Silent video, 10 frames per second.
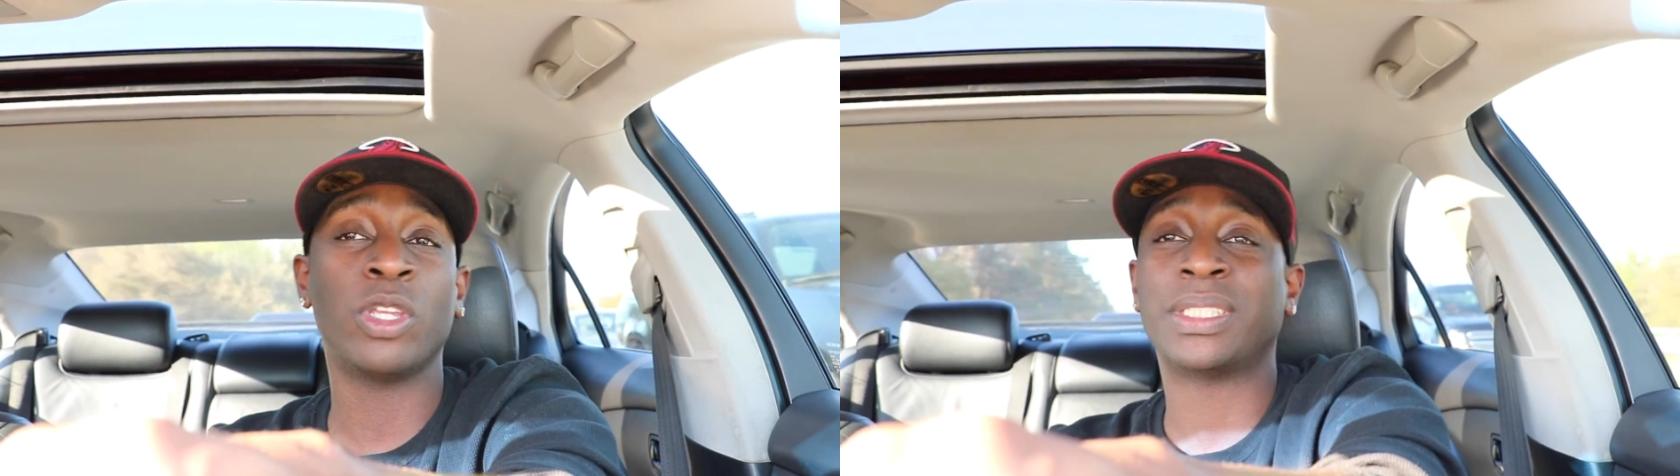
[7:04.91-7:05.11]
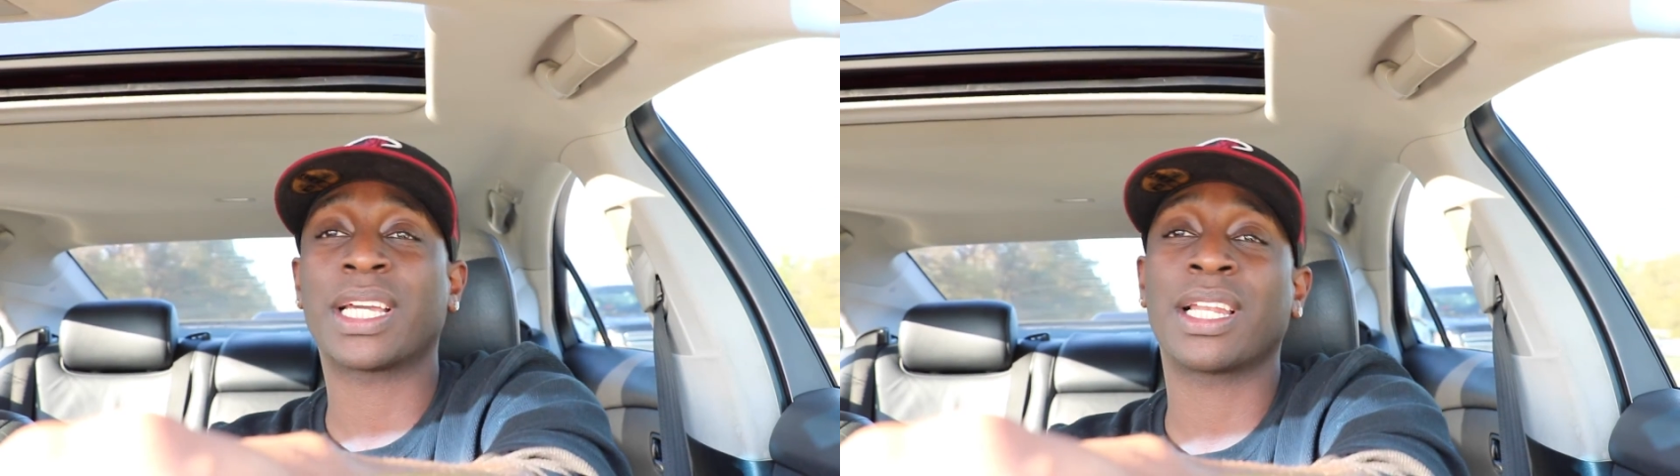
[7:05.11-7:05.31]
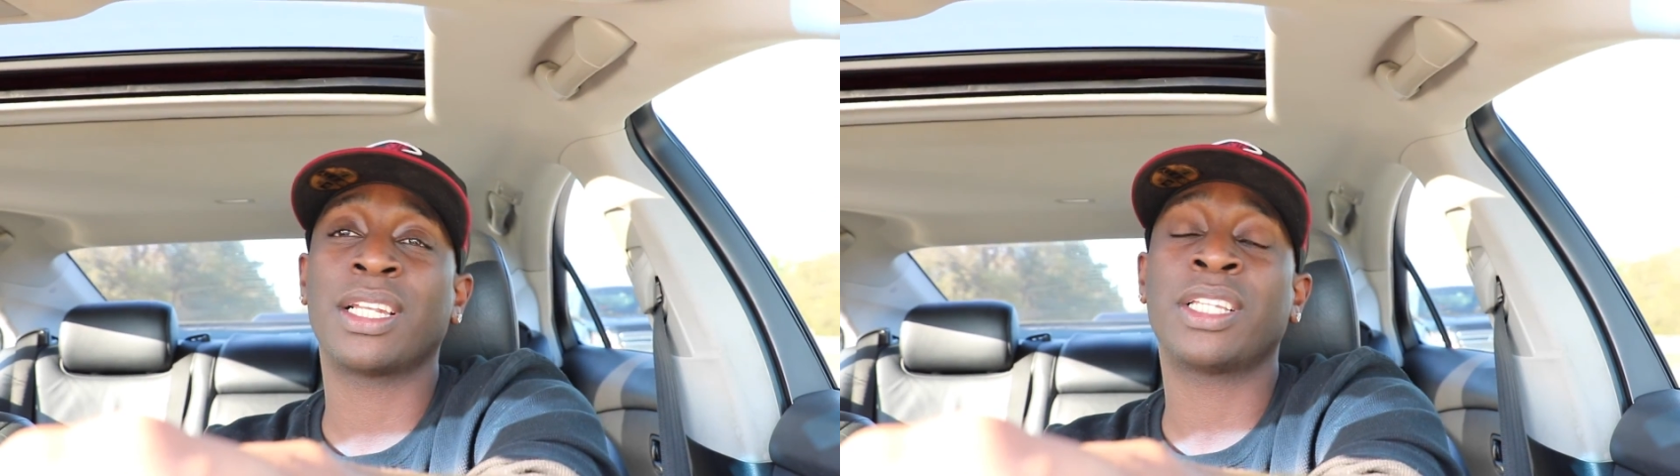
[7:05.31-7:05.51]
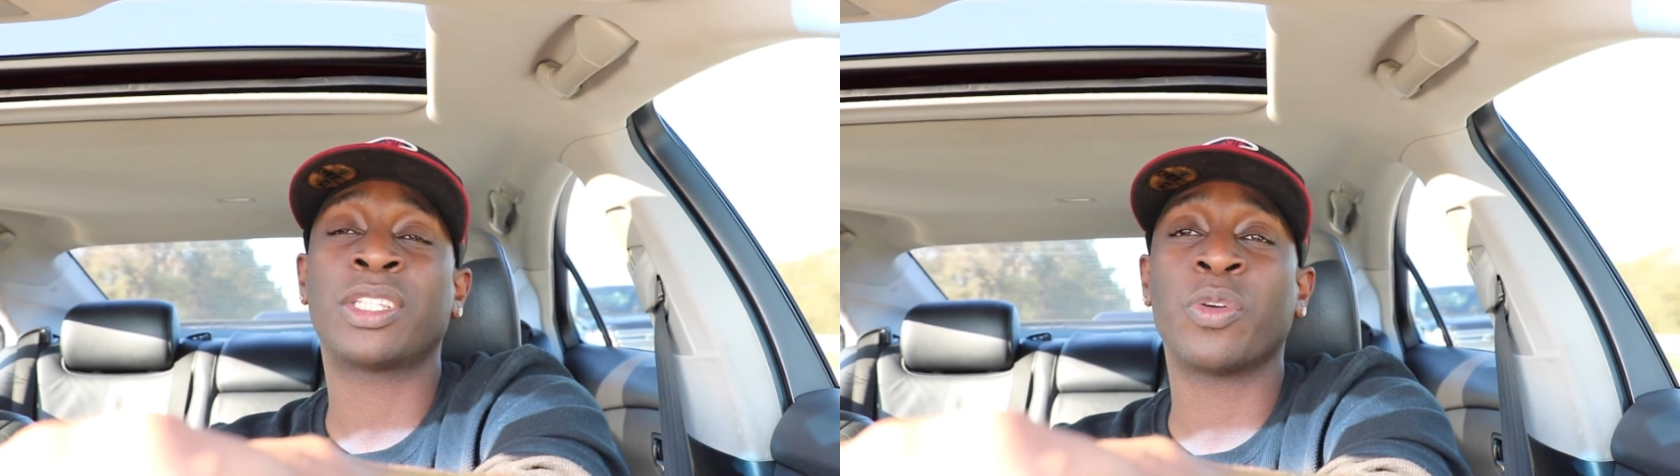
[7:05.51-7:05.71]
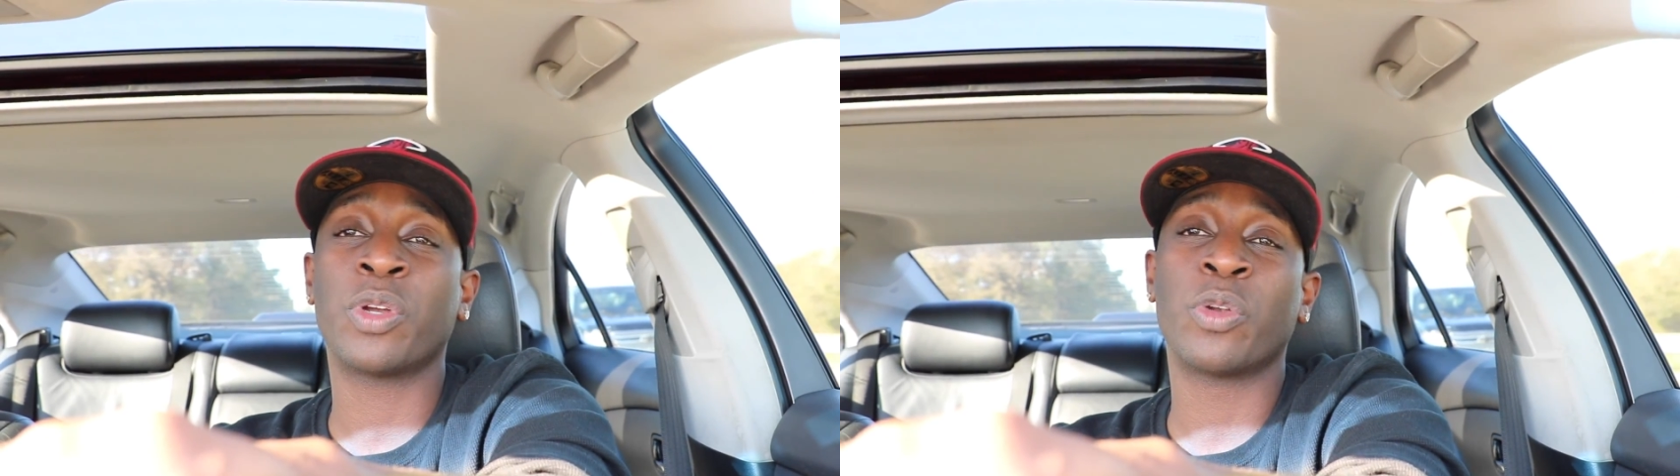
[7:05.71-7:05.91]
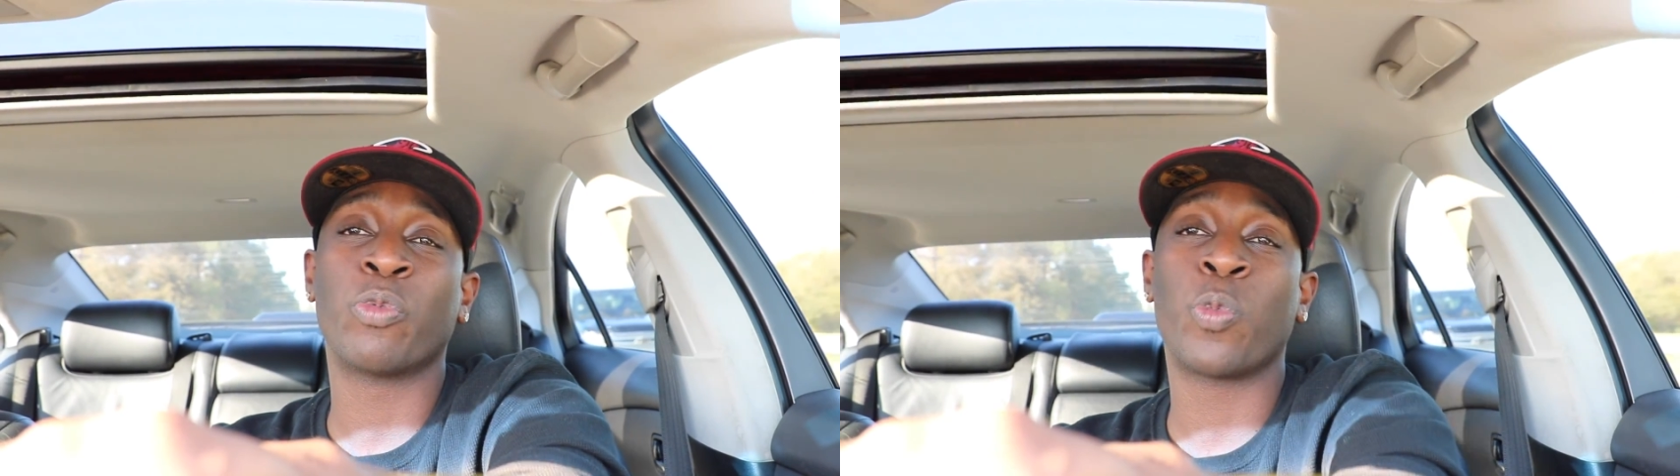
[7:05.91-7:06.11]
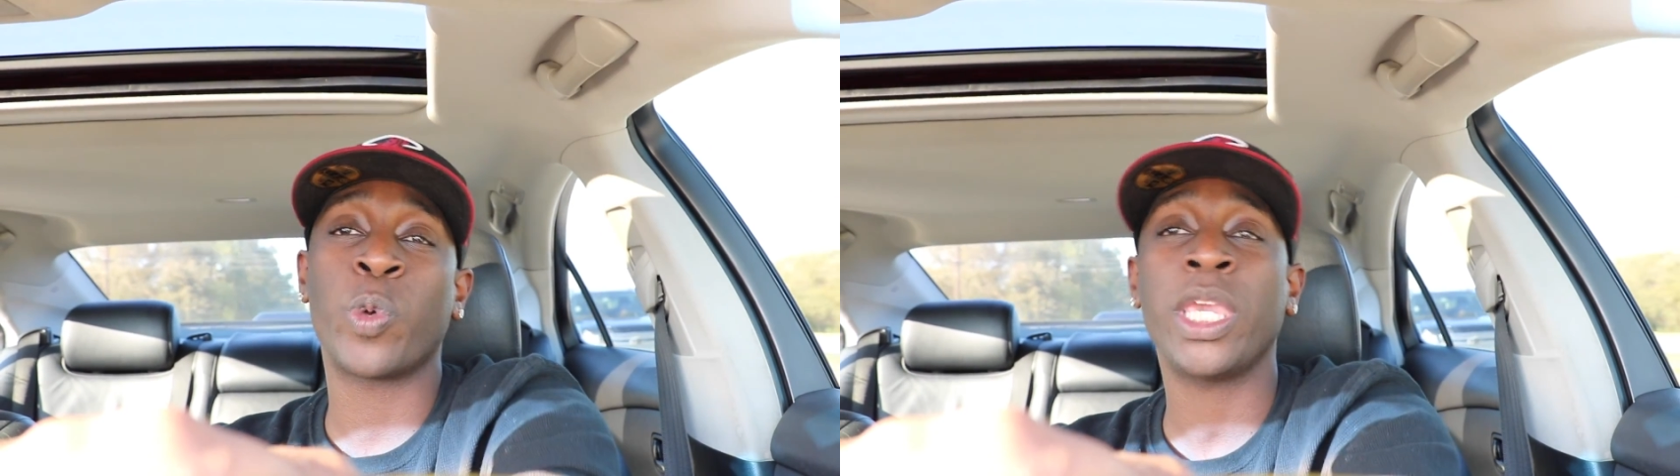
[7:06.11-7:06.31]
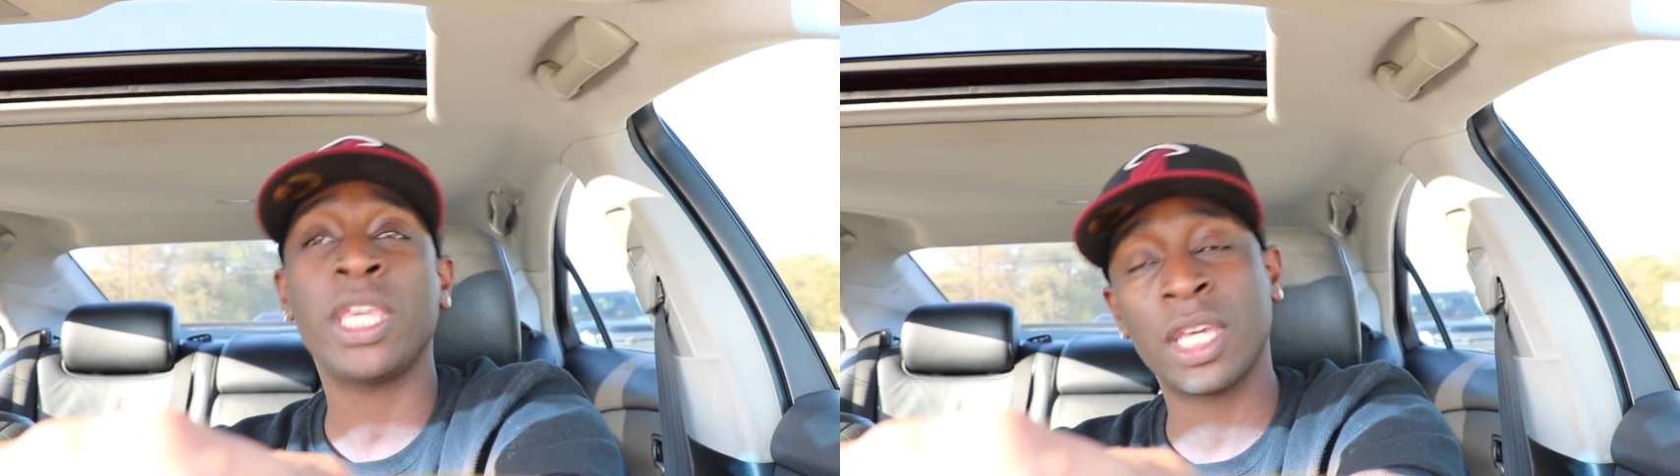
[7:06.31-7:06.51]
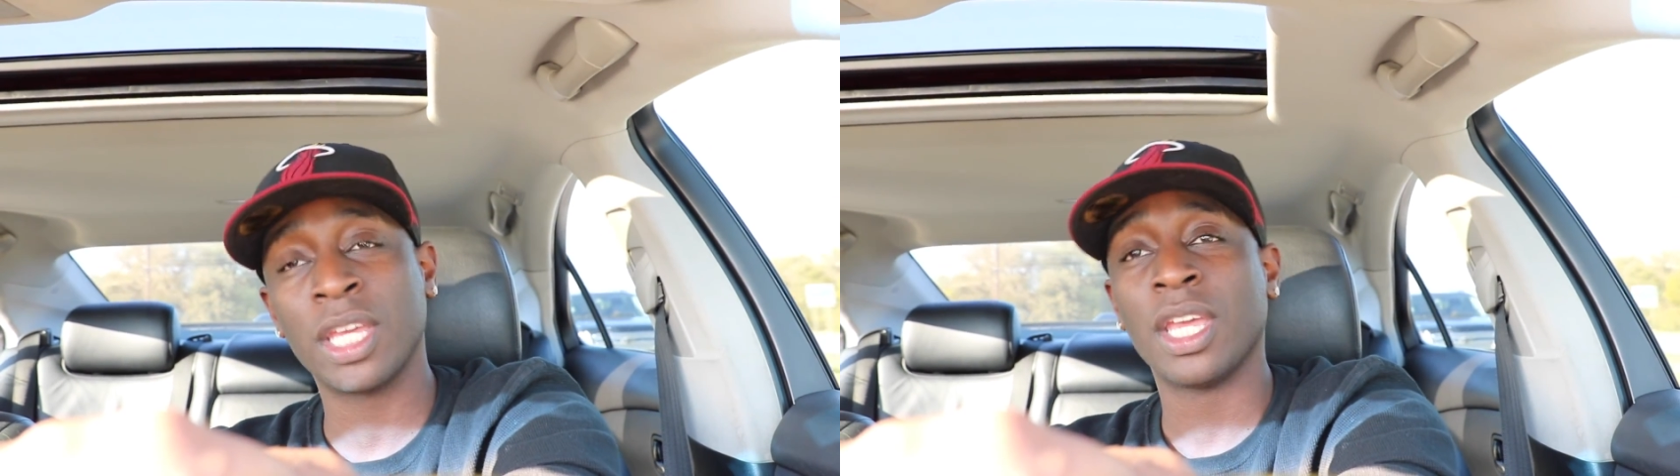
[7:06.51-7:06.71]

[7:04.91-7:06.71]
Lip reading: You typically during the week,